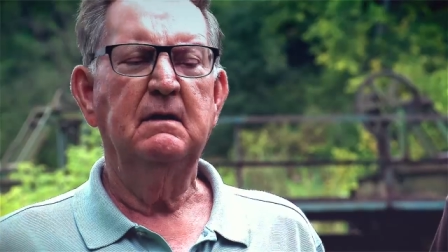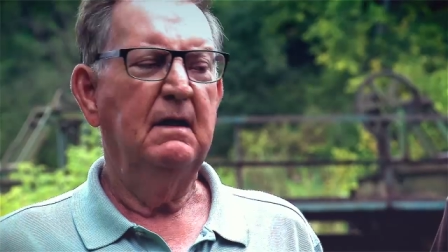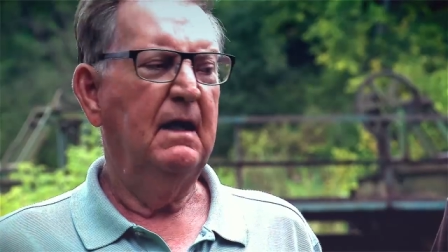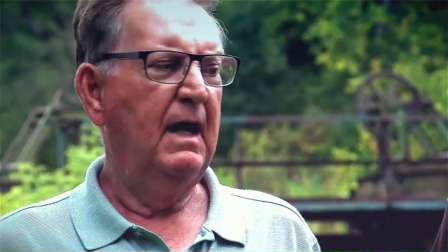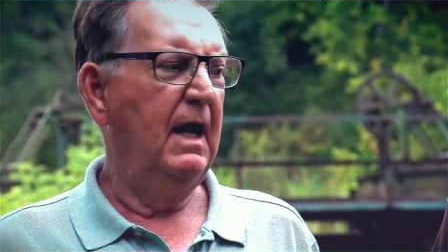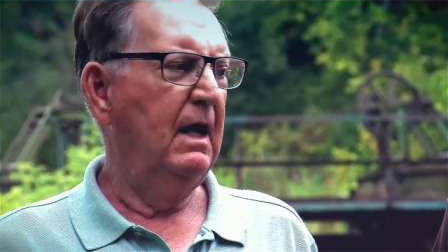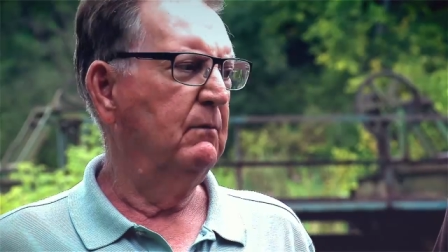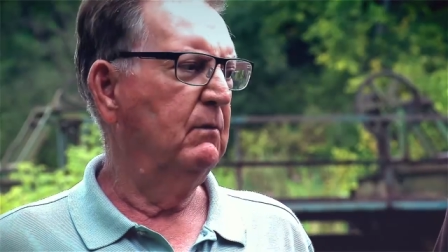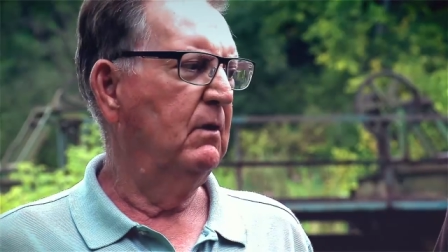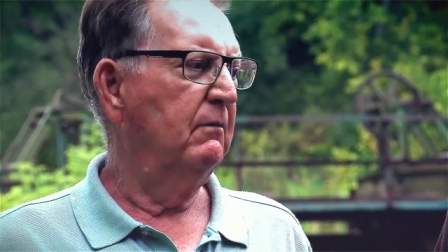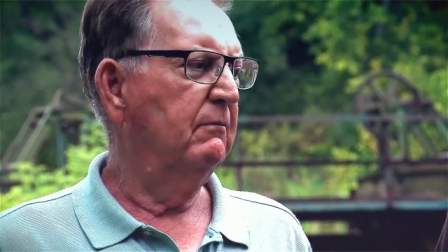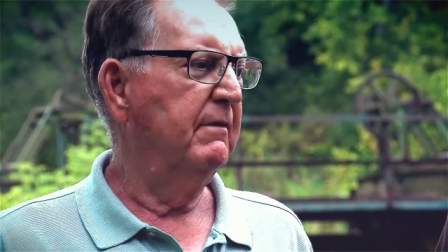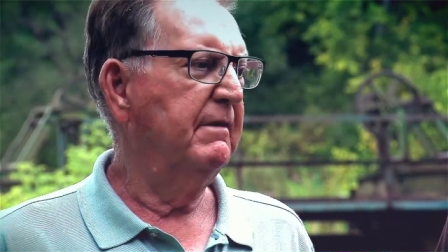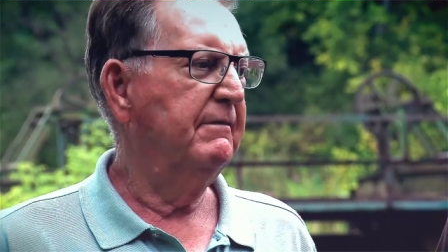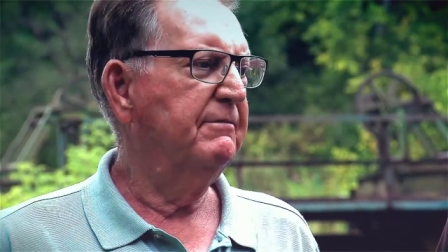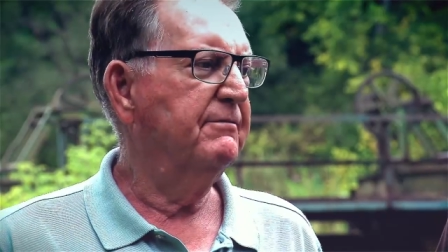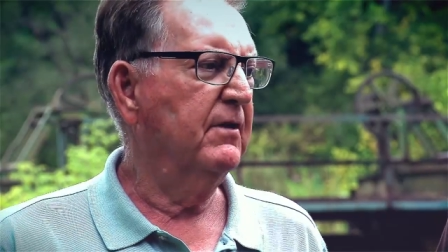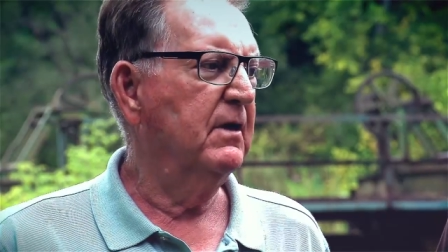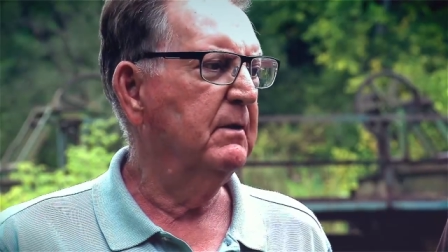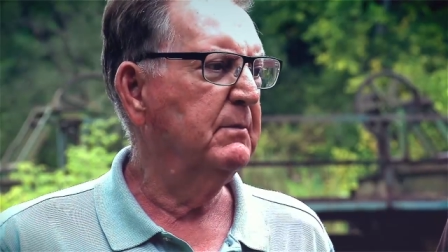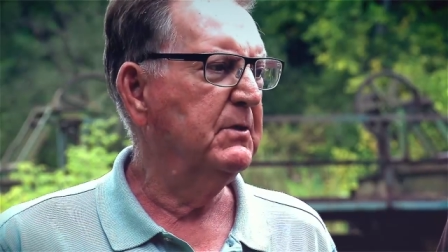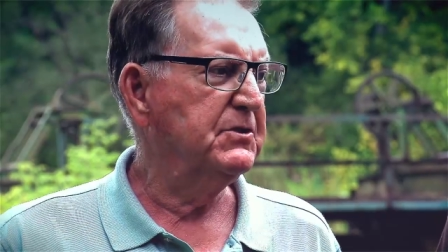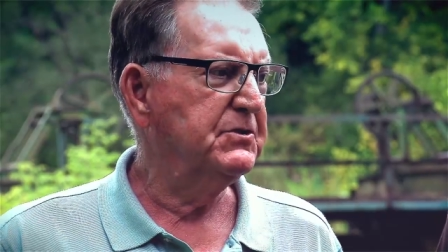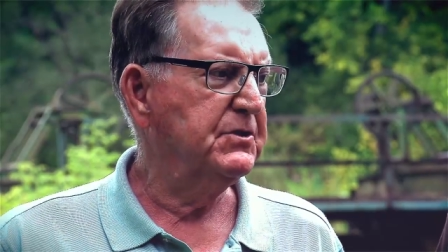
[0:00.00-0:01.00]
I will
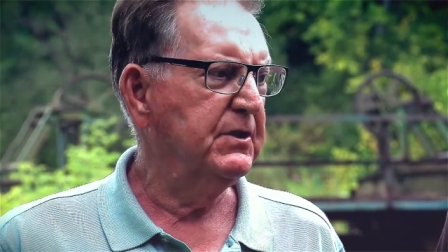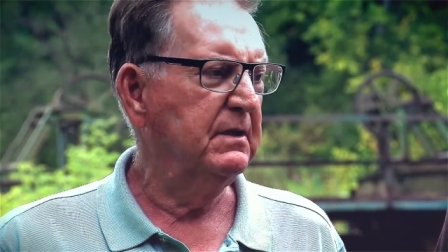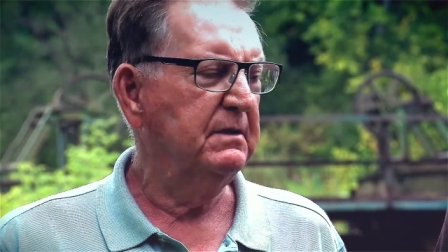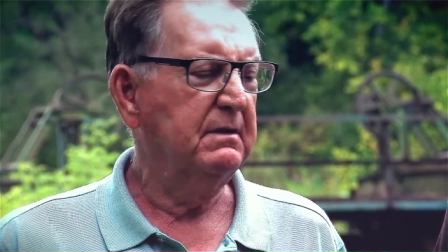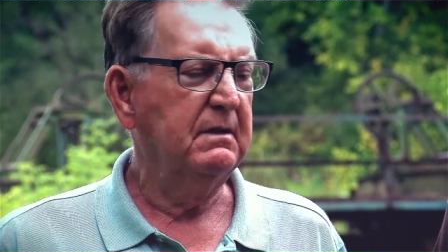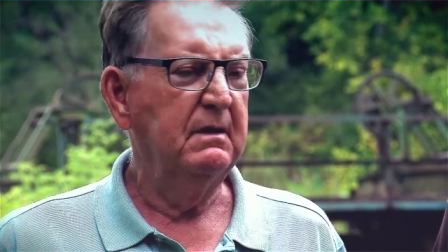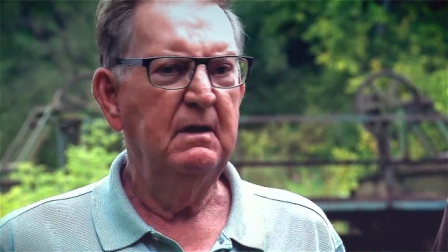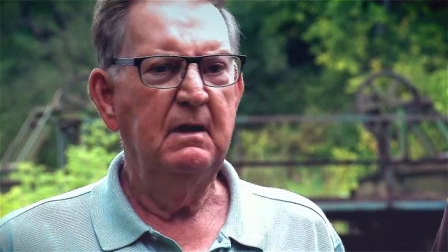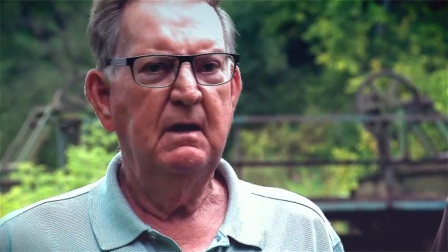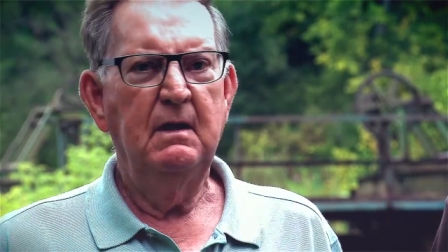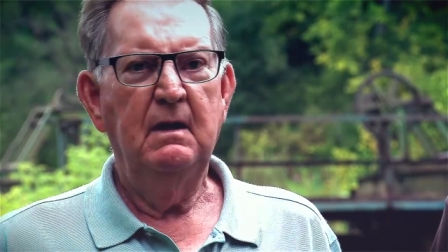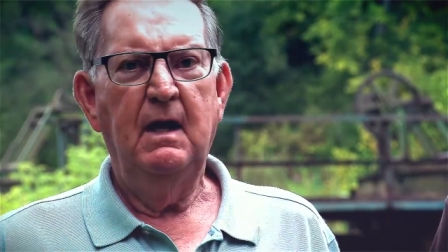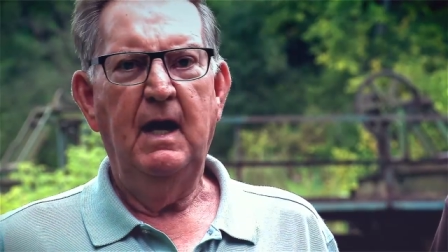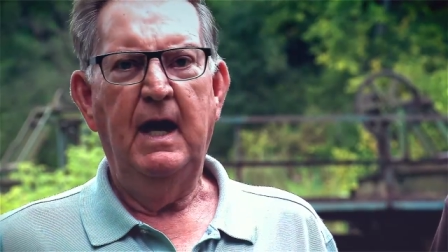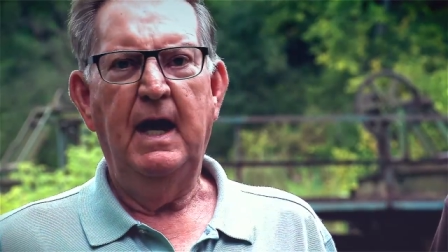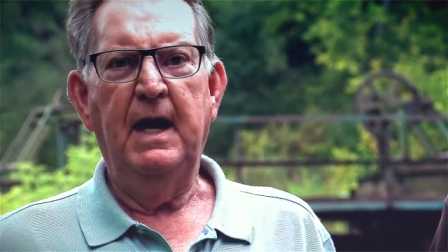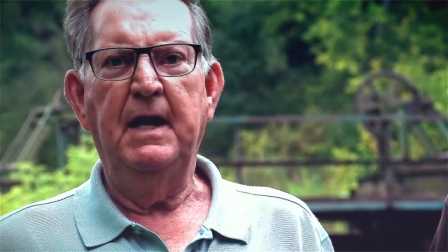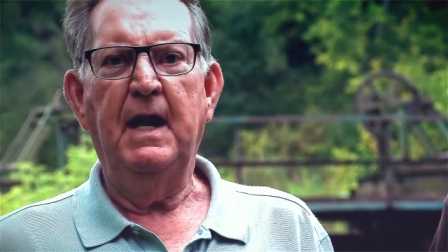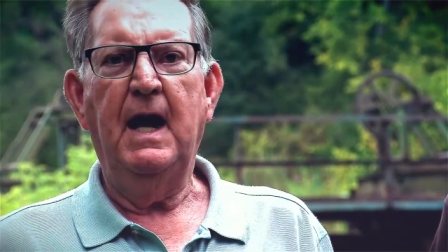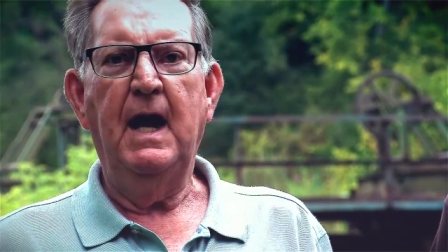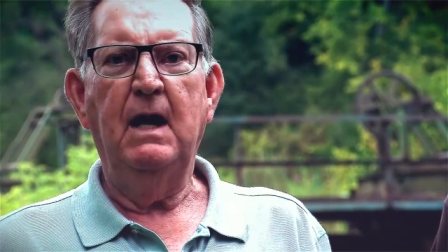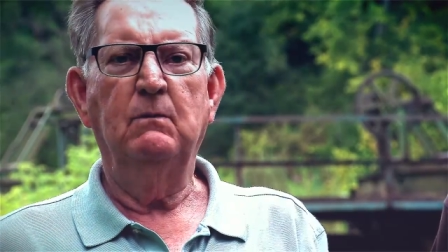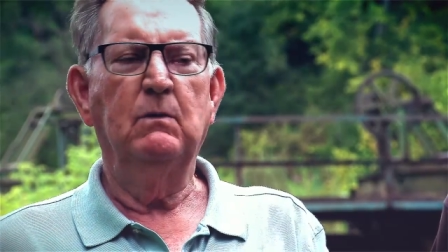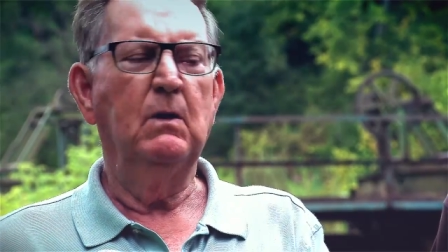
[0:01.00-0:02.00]
refurbish it,
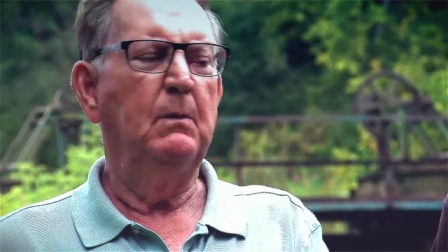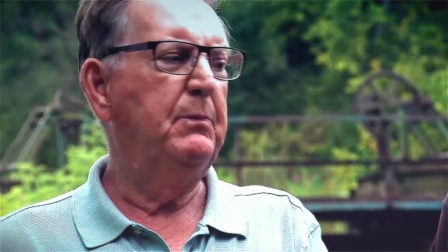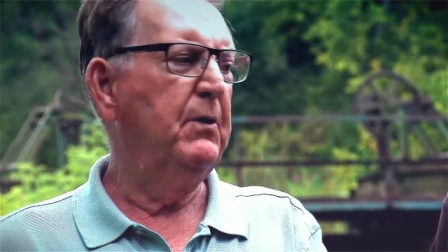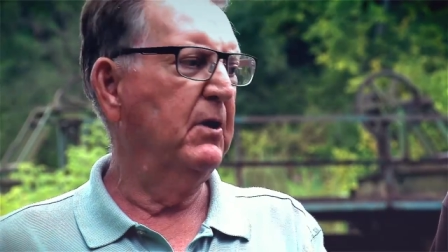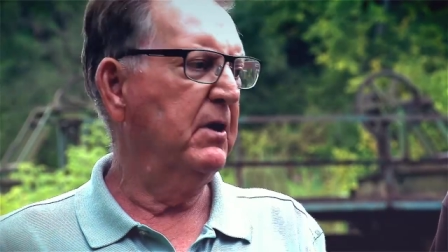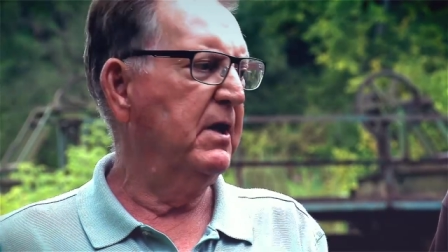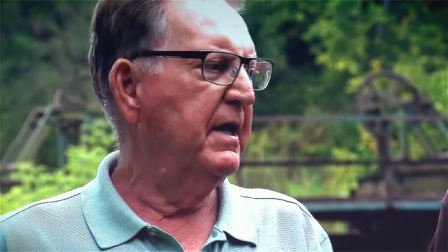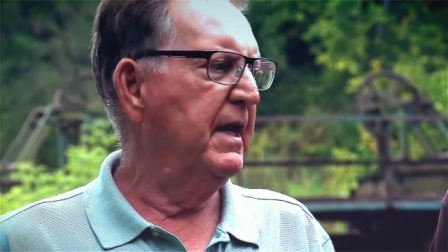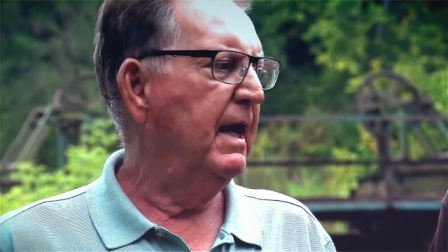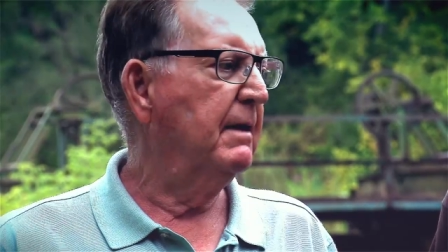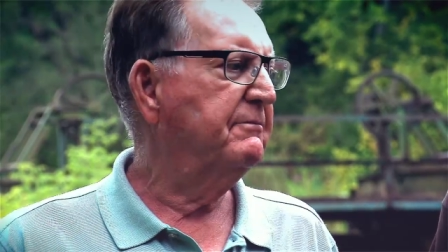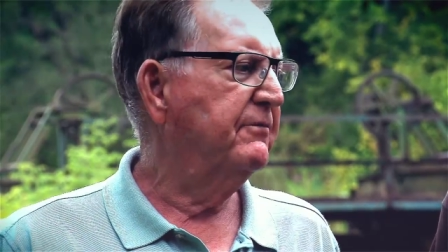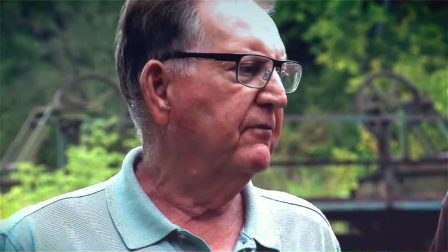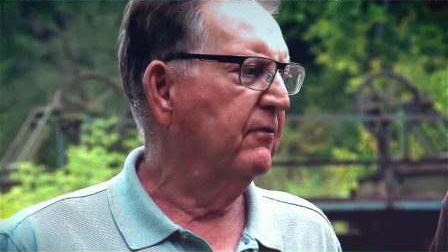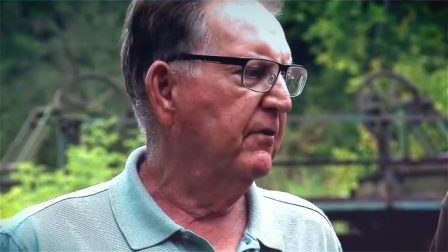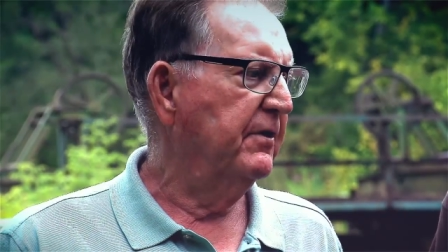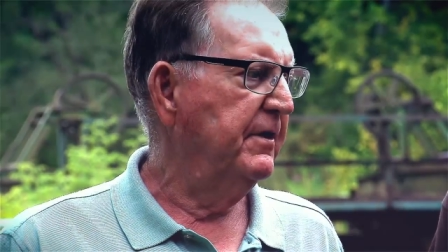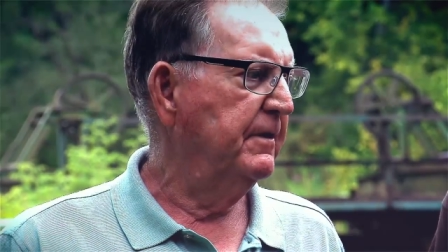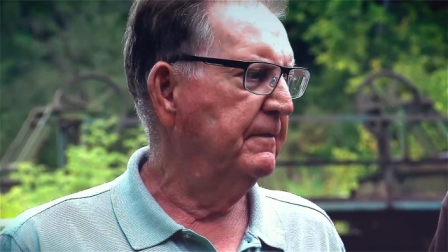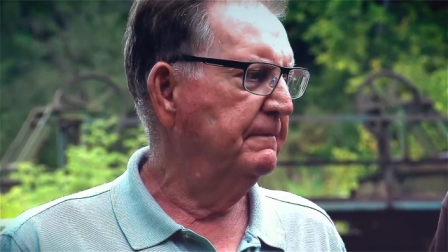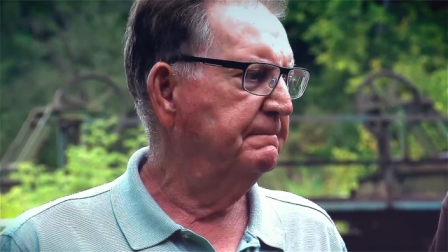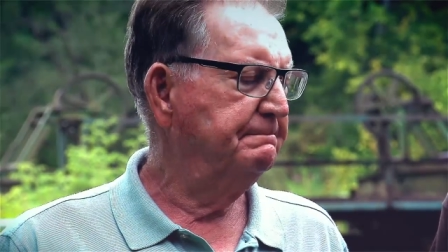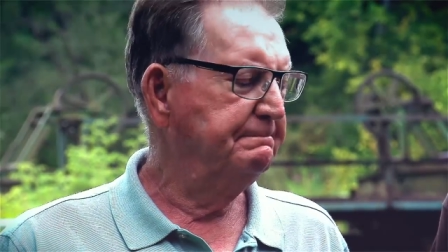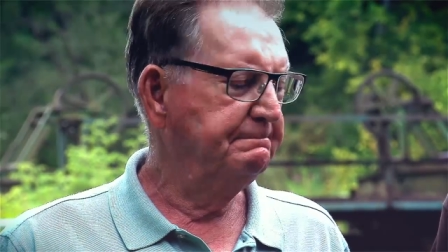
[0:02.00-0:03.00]
and I will put it up for
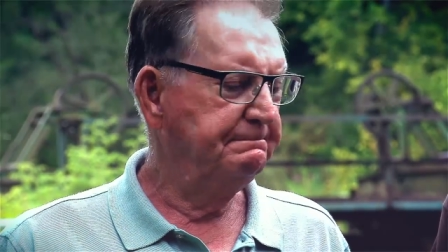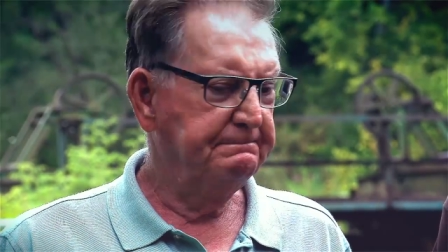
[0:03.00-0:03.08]
you.